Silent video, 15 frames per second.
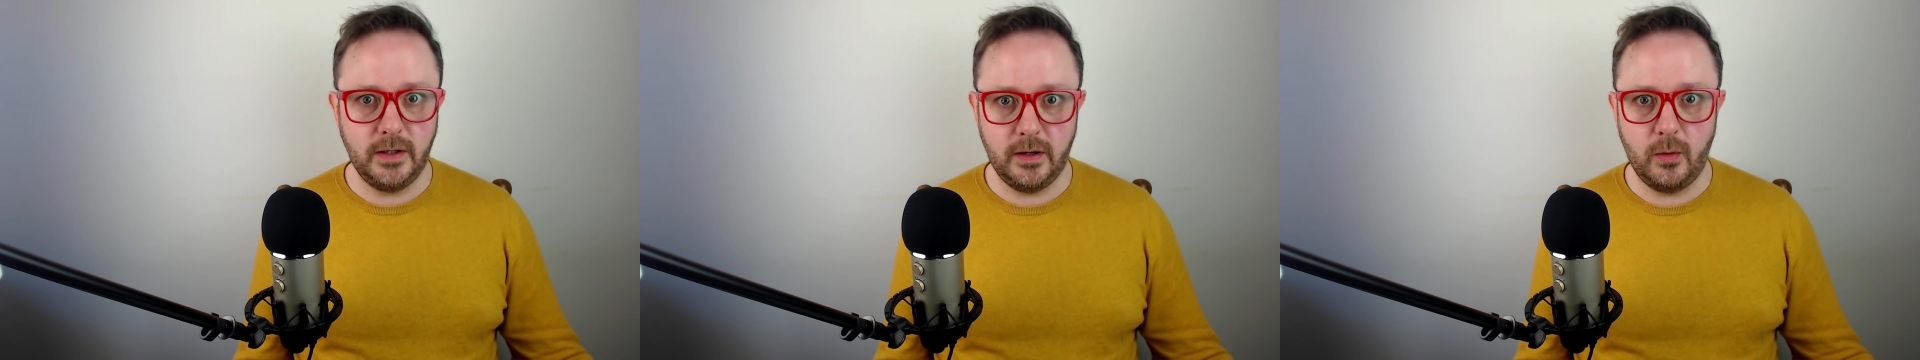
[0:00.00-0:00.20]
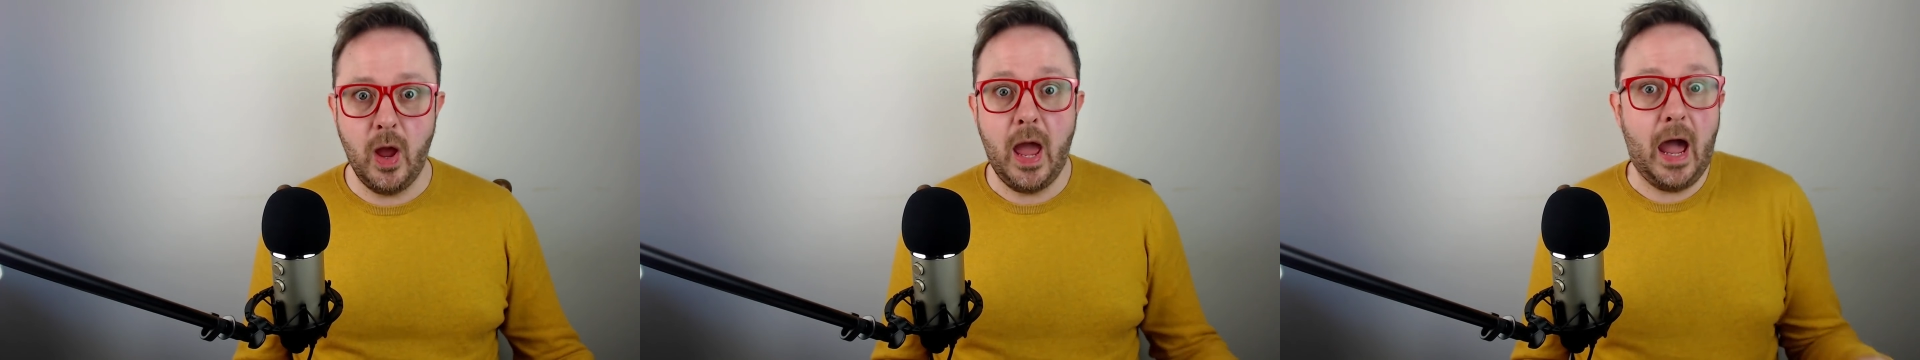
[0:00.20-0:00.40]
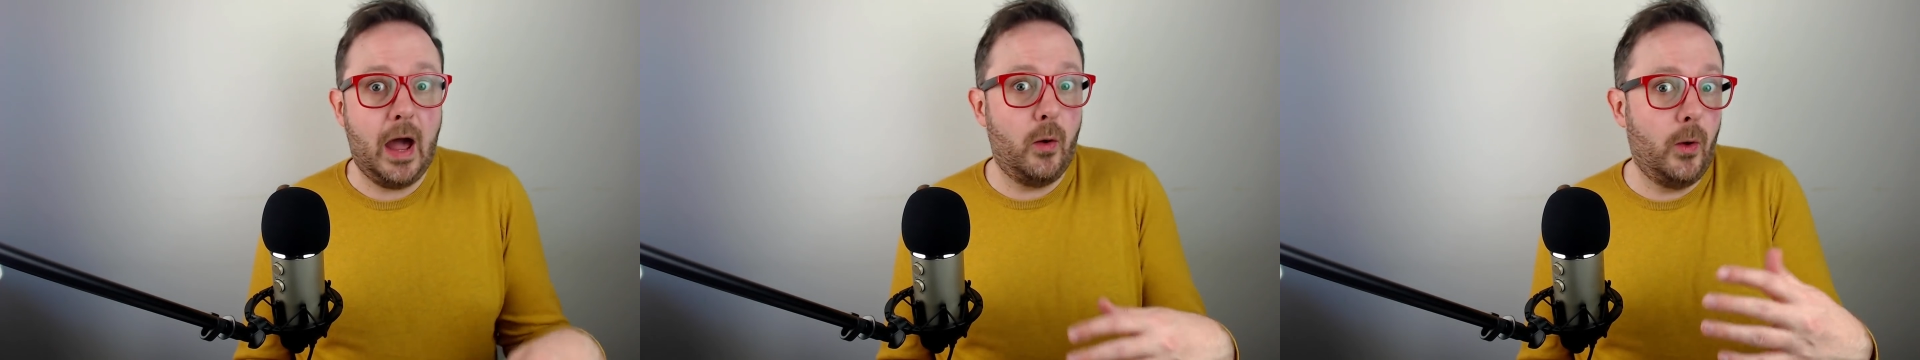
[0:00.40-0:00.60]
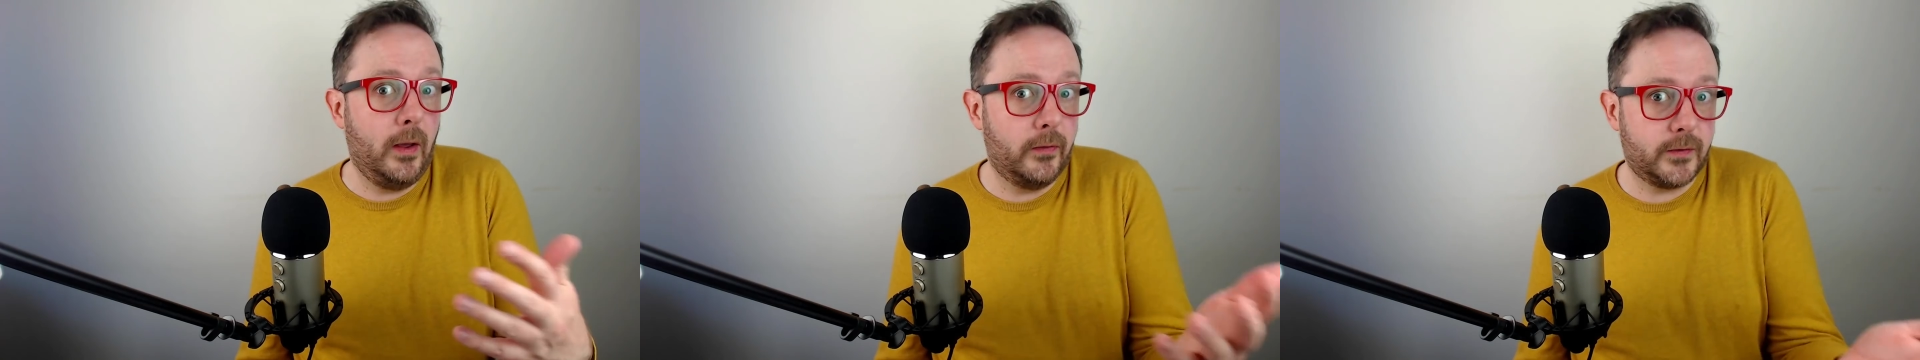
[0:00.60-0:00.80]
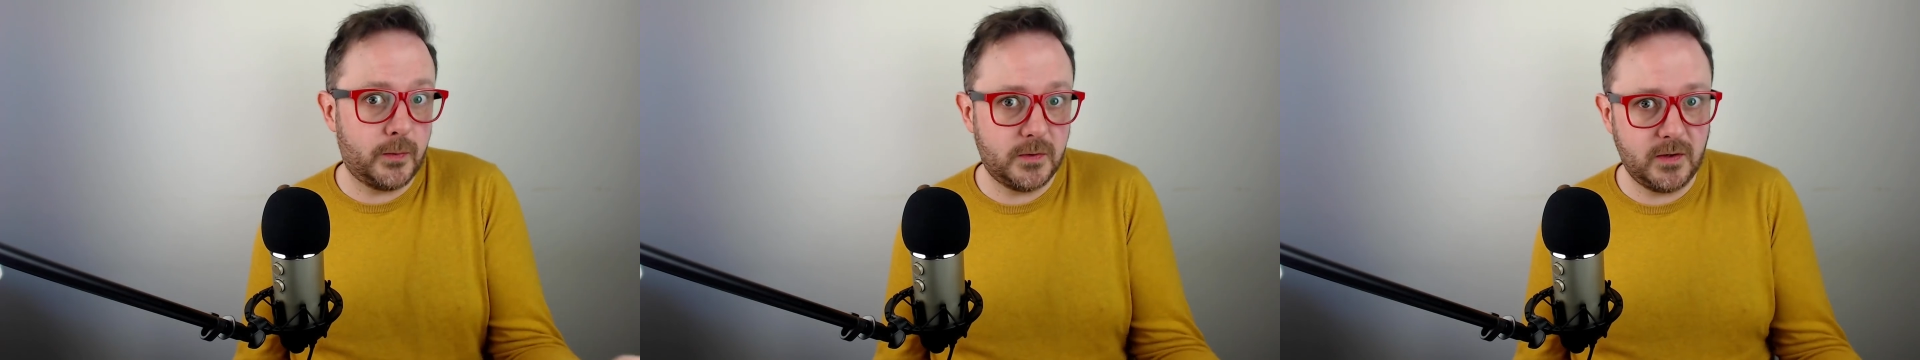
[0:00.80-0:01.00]
You know, how
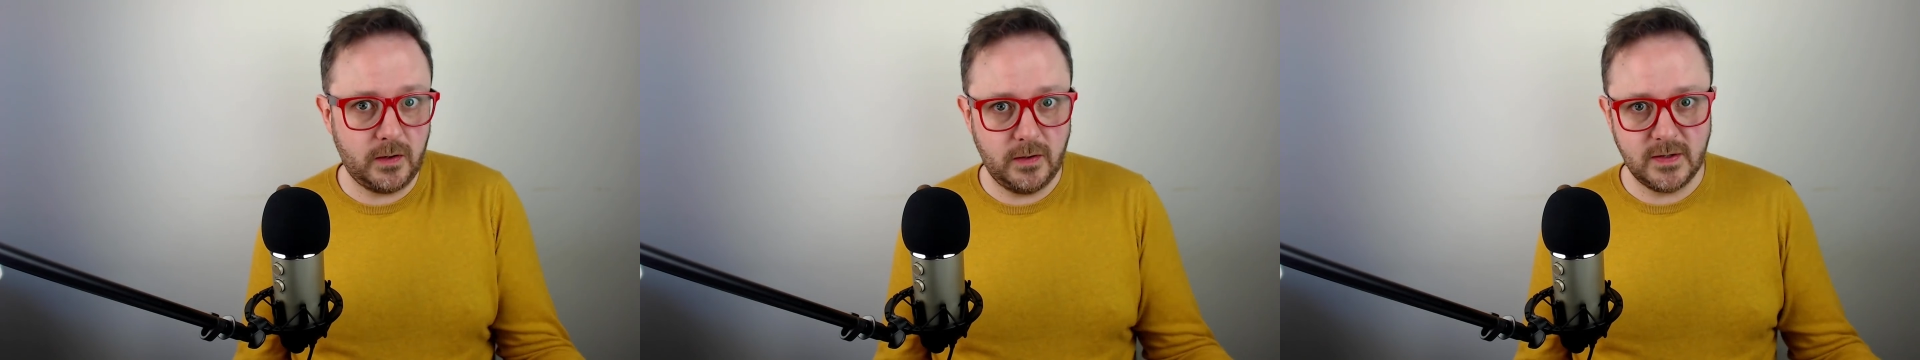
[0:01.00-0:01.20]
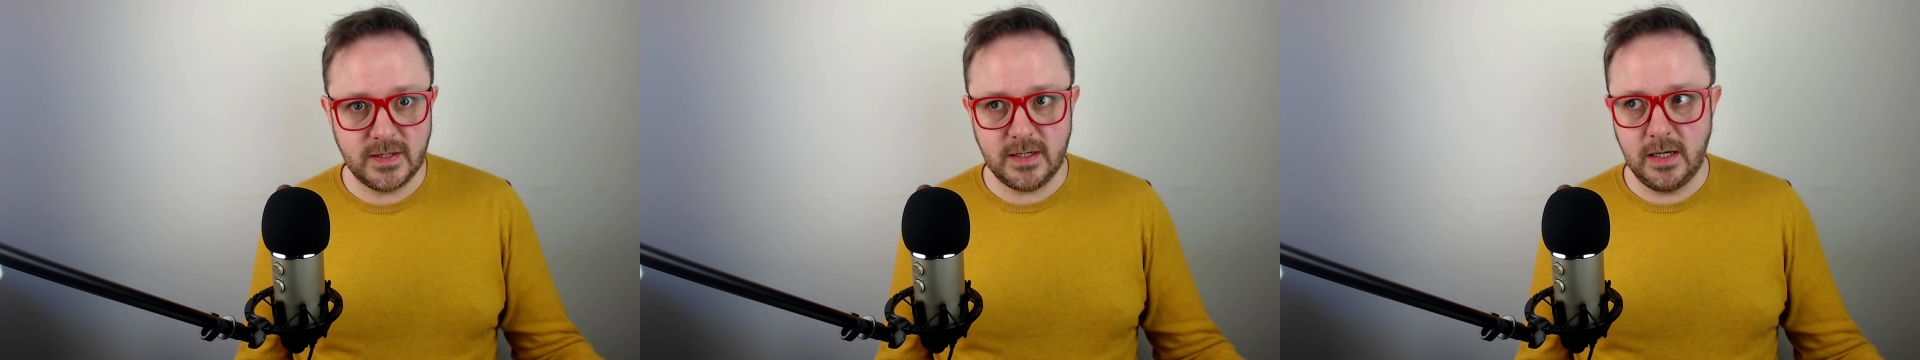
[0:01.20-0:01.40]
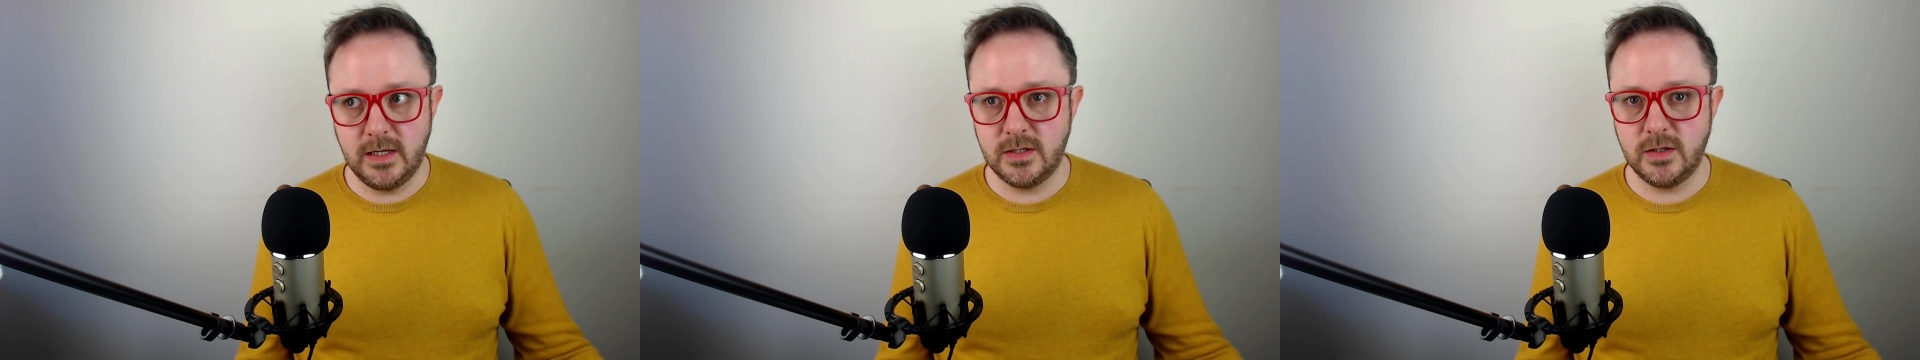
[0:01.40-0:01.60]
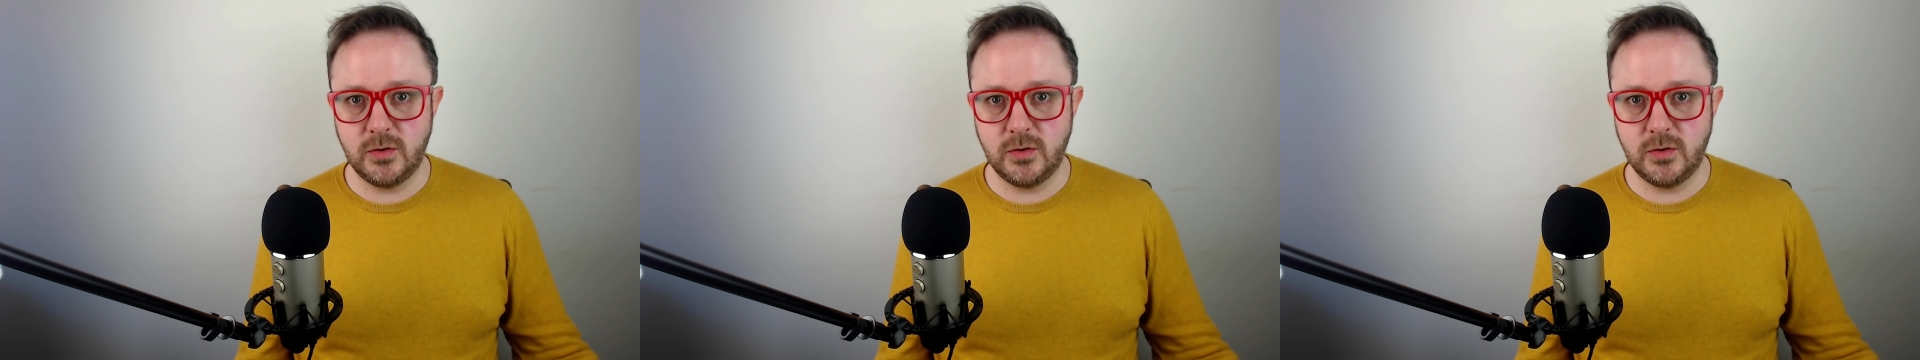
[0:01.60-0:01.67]
else was I going to stay in